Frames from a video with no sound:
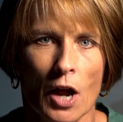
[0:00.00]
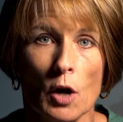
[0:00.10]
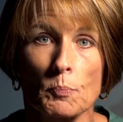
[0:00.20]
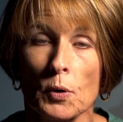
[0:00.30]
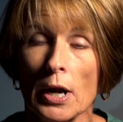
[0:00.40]

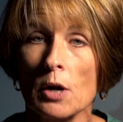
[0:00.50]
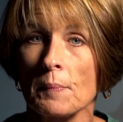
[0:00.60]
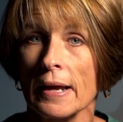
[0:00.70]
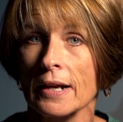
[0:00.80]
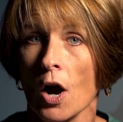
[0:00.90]
Our prayer
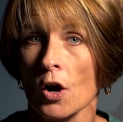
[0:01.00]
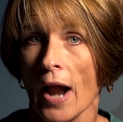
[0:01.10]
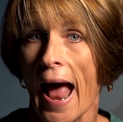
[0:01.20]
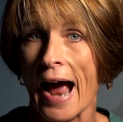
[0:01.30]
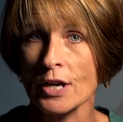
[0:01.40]
make
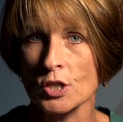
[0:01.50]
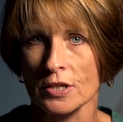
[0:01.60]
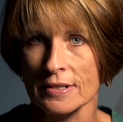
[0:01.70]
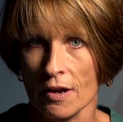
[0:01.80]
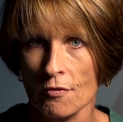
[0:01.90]
our
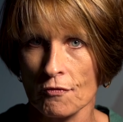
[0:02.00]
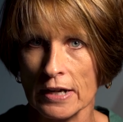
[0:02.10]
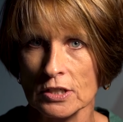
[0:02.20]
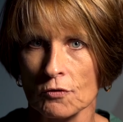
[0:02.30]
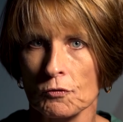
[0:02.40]
actions
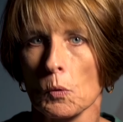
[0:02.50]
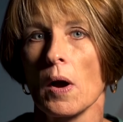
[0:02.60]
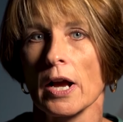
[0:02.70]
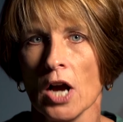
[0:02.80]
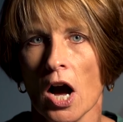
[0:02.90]
effective for
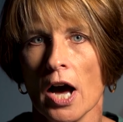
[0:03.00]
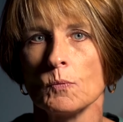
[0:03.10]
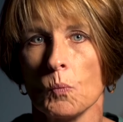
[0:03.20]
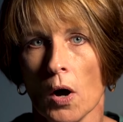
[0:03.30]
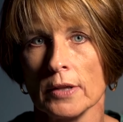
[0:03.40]
what
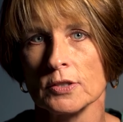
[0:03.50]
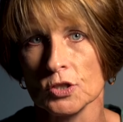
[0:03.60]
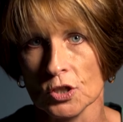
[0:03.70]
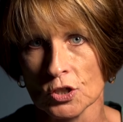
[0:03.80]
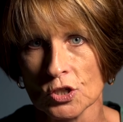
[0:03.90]
God wants
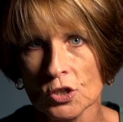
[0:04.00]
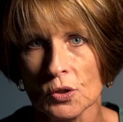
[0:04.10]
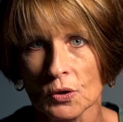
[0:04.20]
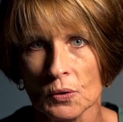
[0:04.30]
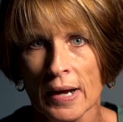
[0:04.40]
to
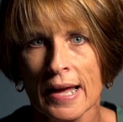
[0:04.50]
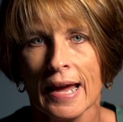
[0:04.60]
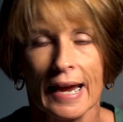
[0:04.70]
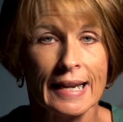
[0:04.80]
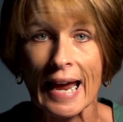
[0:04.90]
do
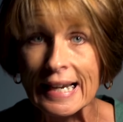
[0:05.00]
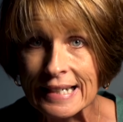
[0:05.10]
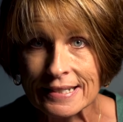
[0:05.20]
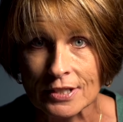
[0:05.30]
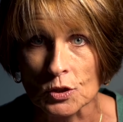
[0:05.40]
in
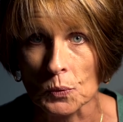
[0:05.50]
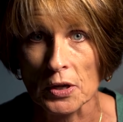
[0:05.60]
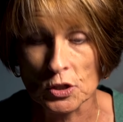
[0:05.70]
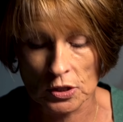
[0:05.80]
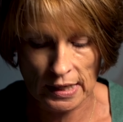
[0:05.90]
any
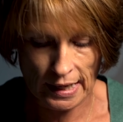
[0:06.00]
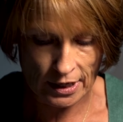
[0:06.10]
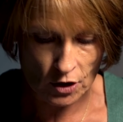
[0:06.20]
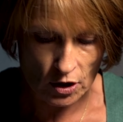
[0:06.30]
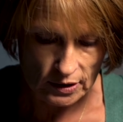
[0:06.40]
situation and
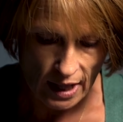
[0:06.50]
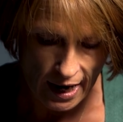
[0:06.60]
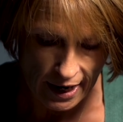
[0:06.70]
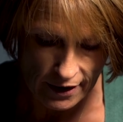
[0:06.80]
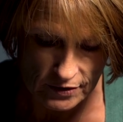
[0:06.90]
in our
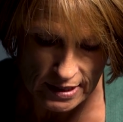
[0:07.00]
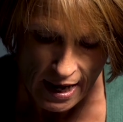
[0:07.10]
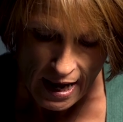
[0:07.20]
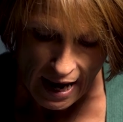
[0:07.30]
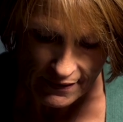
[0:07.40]
lives.
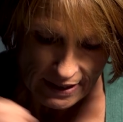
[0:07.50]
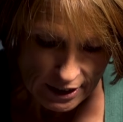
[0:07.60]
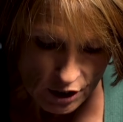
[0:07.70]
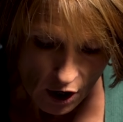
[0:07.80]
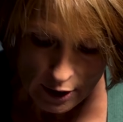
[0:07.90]
And then
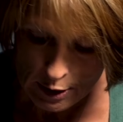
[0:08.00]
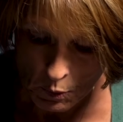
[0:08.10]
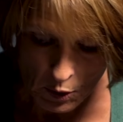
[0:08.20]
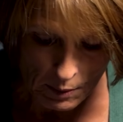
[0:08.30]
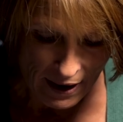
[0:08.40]
he talks
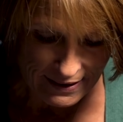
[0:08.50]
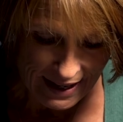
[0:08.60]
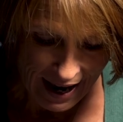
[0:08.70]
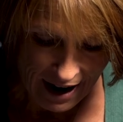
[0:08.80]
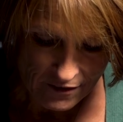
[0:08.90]
more about
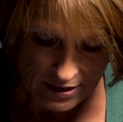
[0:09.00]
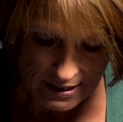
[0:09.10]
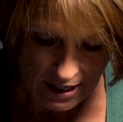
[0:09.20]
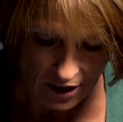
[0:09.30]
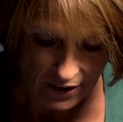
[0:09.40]
the
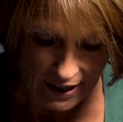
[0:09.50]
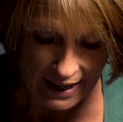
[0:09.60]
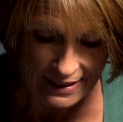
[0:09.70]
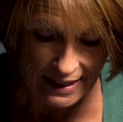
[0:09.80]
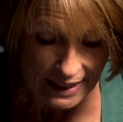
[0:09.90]
adversary.
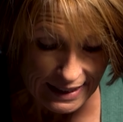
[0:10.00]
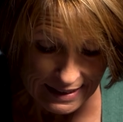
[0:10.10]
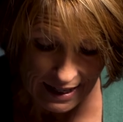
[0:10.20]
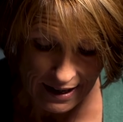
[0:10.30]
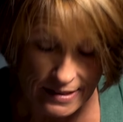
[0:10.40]
And then he
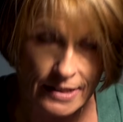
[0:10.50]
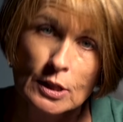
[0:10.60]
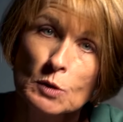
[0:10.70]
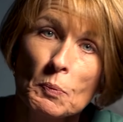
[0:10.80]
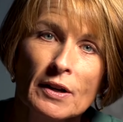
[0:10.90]
says, this
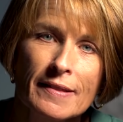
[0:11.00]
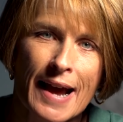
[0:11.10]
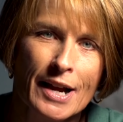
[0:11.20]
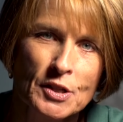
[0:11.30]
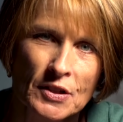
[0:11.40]
is part of the
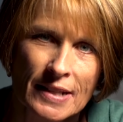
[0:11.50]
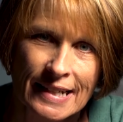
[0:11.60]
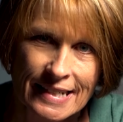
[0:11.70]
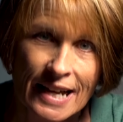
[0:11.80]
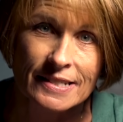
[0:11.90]
action that
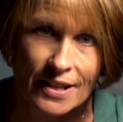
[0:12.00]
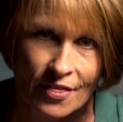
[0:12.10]
he does.